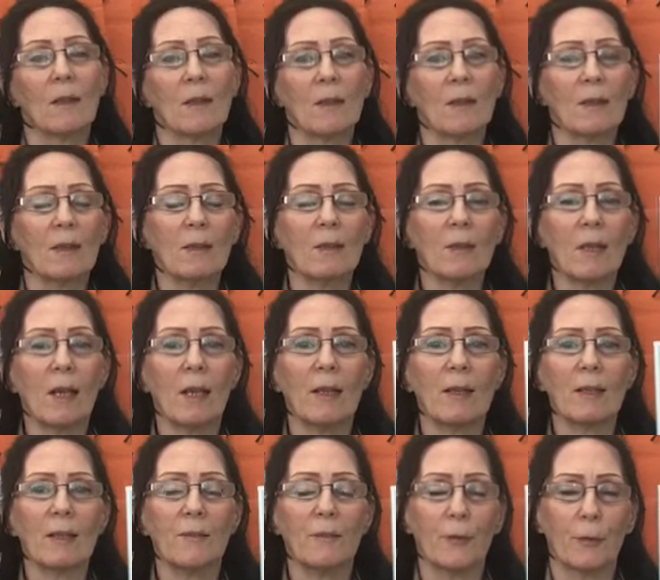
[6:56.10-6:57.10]
So guys,
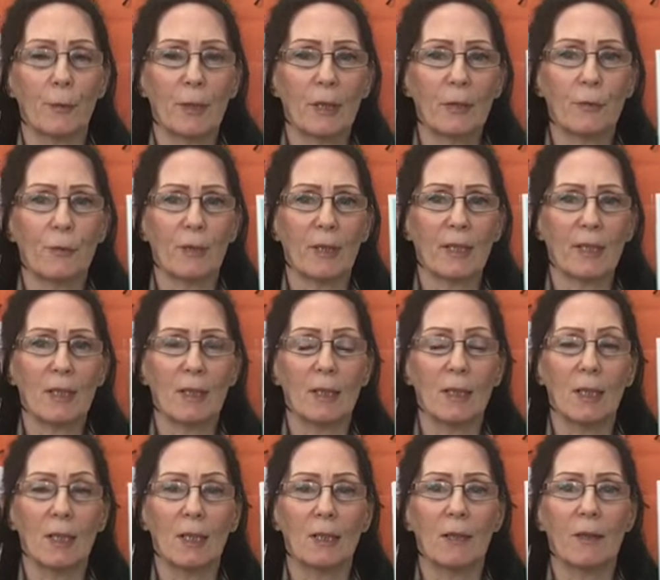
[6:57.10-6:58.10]
if you're interested in
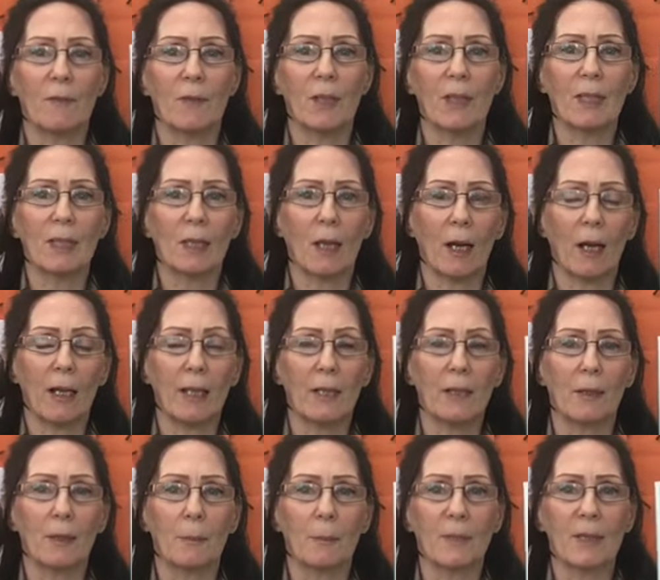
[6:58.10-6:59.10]
any of these
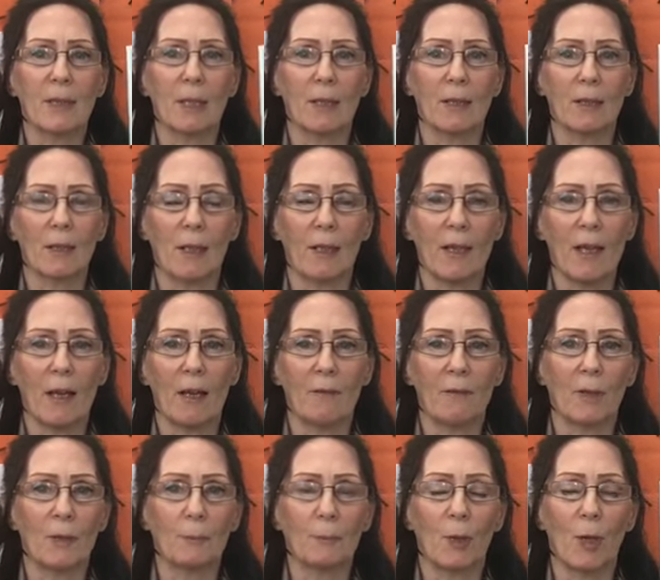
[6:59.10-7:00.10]
items that I have
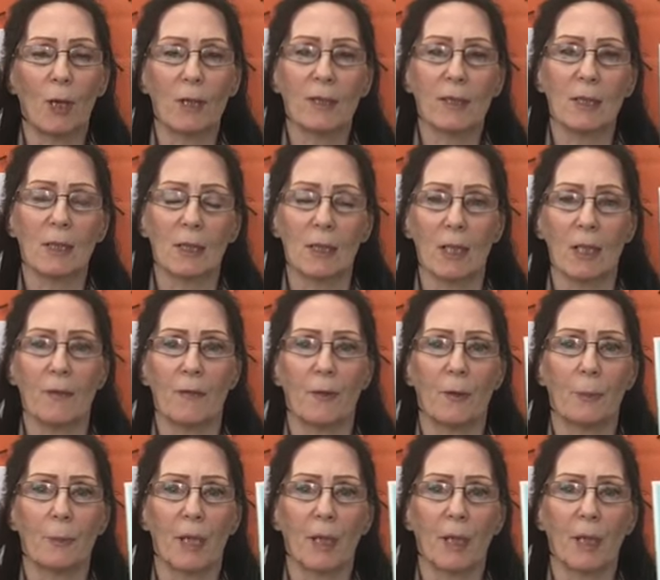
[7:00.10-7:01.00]
unboxed today for my